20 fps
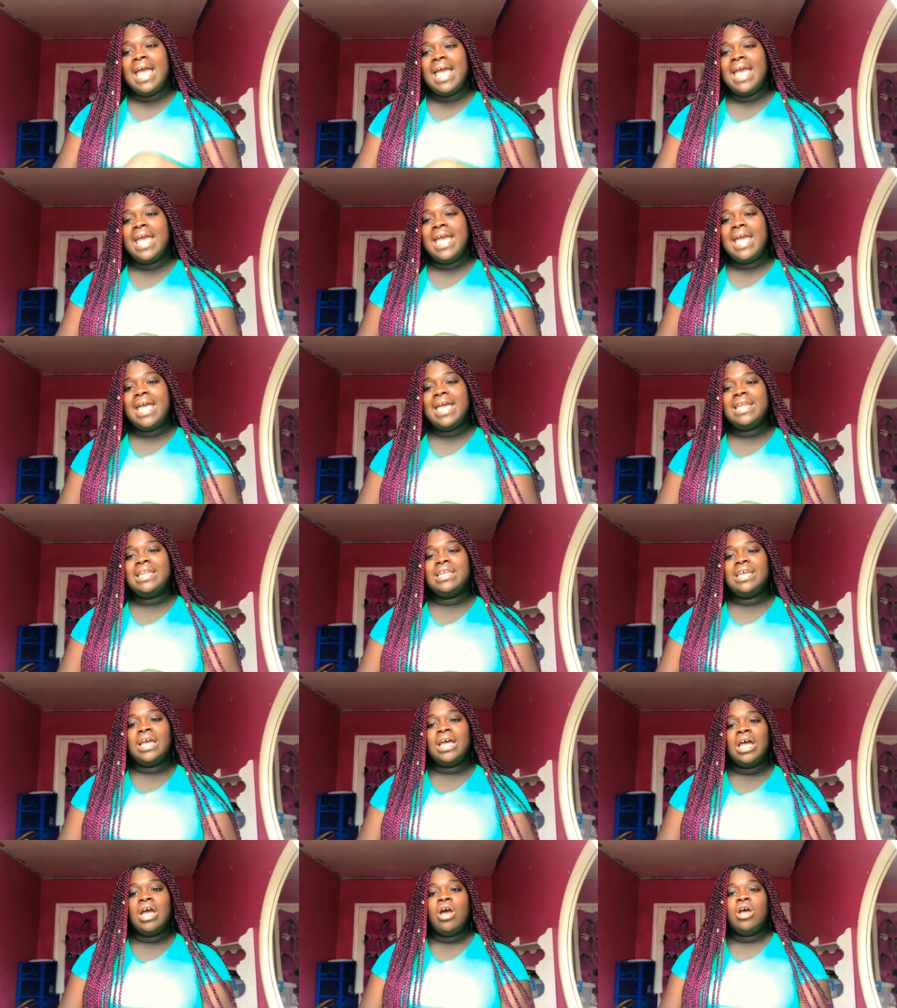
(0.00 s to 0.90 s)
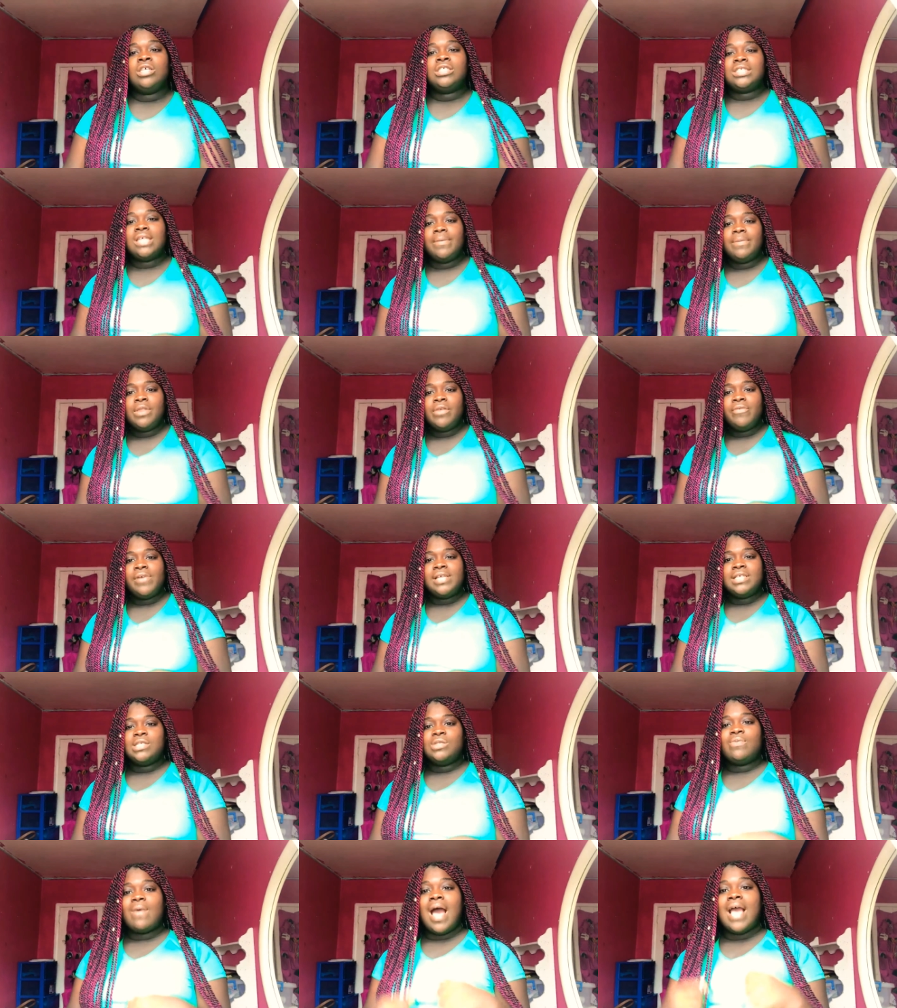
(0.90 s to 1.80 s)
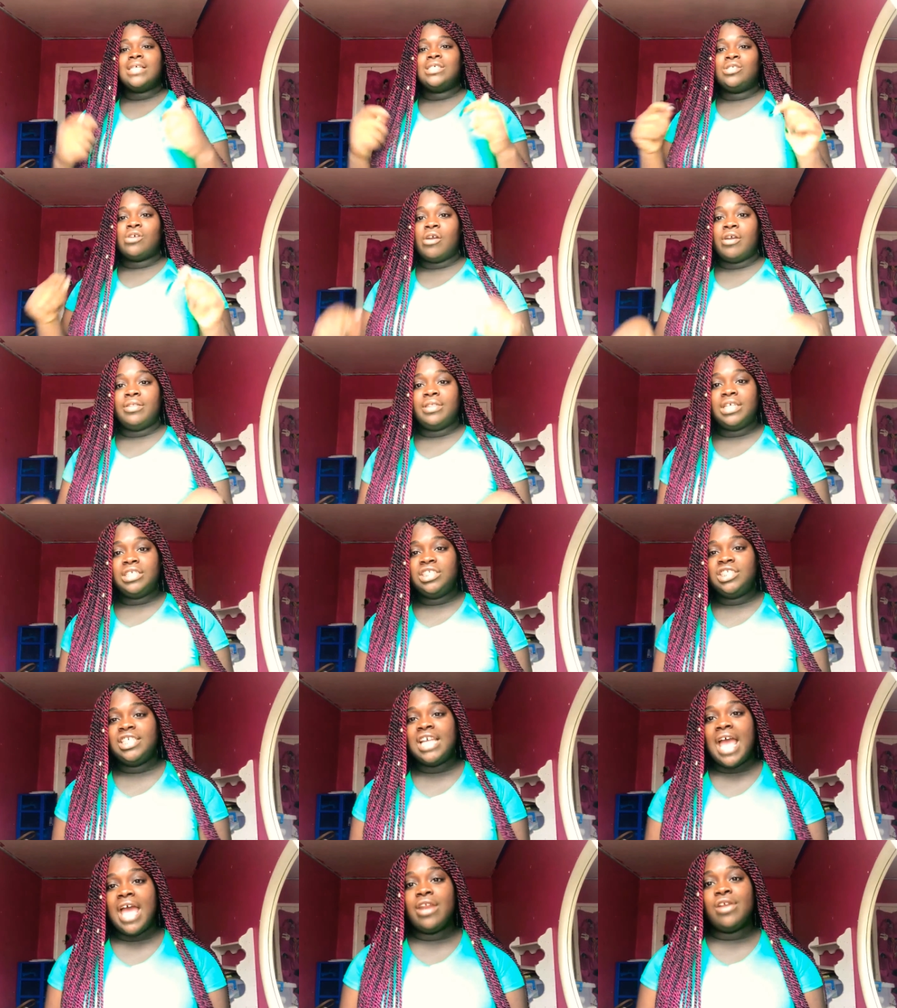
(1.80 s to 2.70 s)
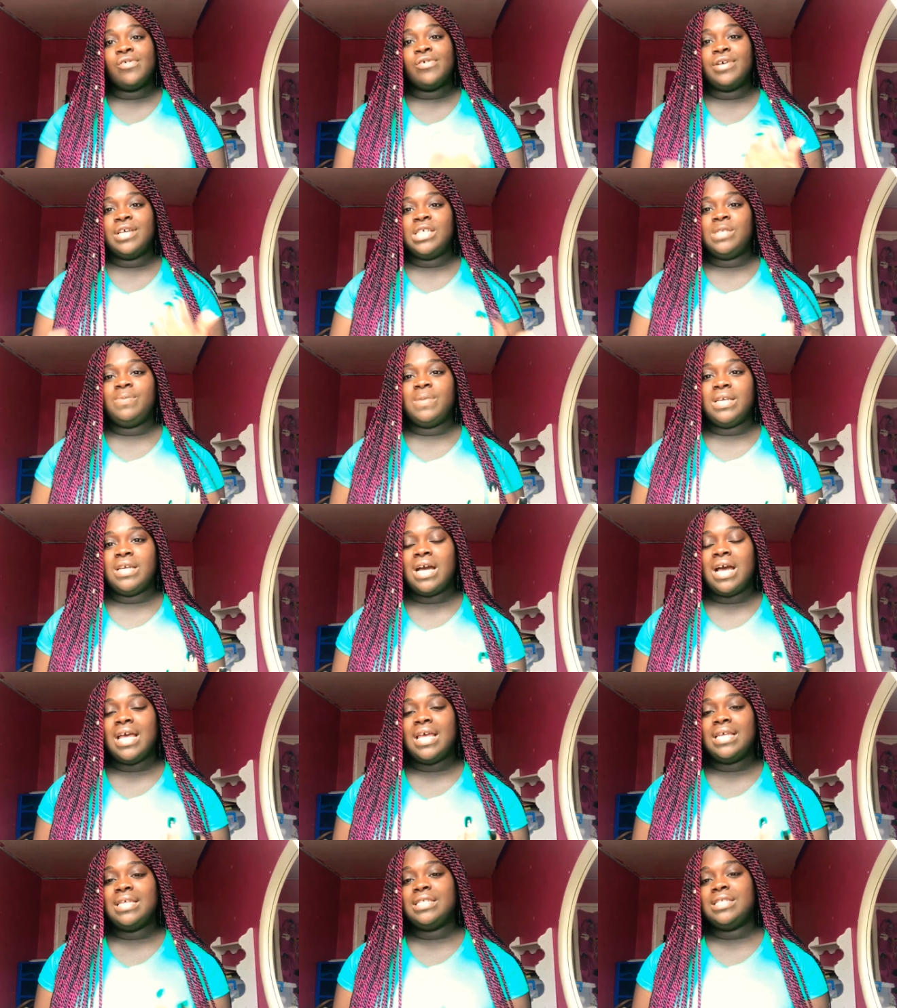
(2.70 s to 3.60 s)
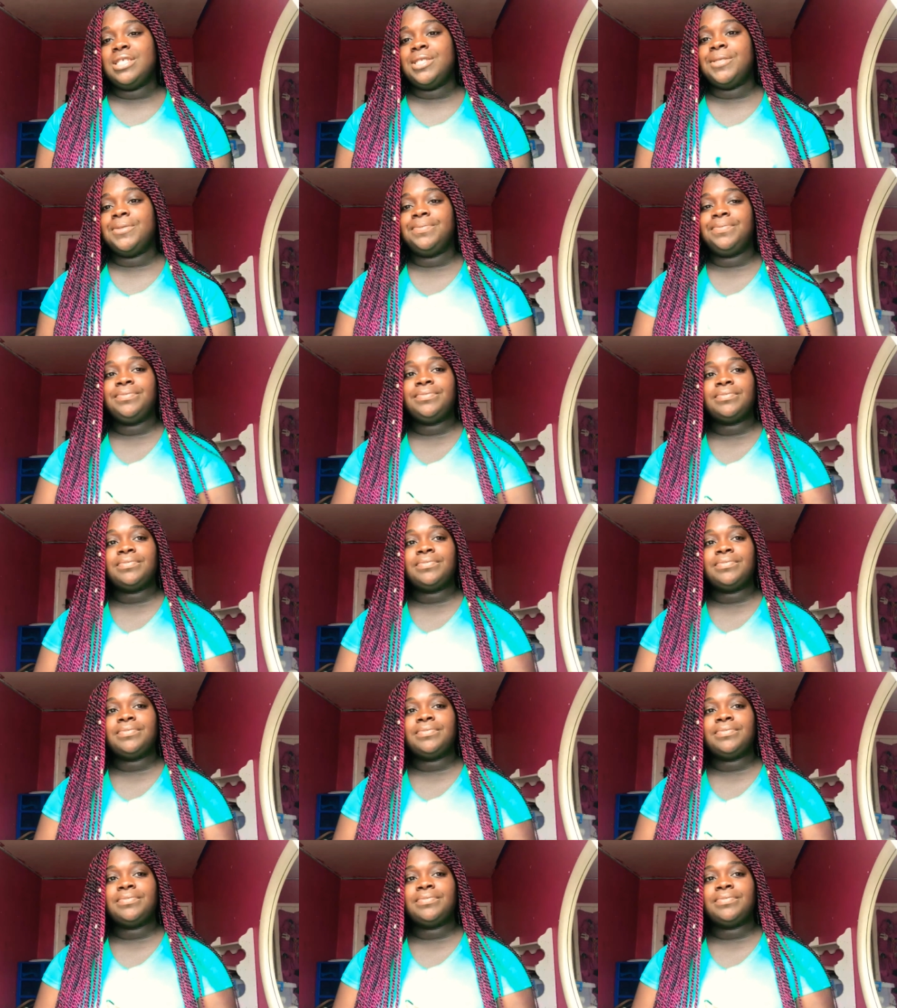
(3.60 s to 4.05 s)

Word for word: And some of the reasons why I started this channel is because